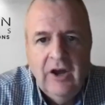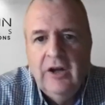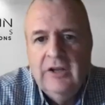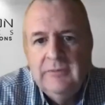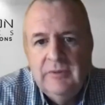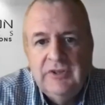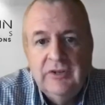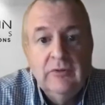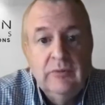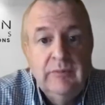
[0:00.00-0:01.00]
on the
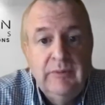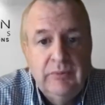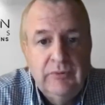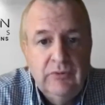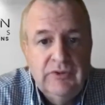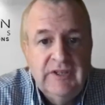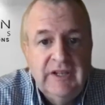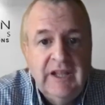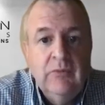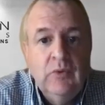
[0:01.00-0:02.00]
material we'll be producing
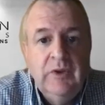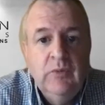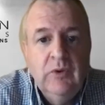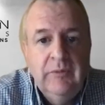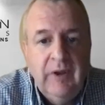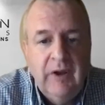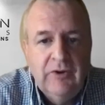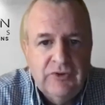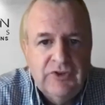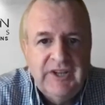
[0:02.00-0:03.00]
and we will
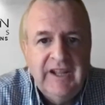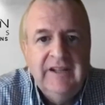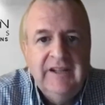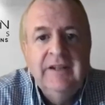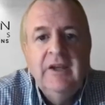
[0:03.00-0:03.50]
understand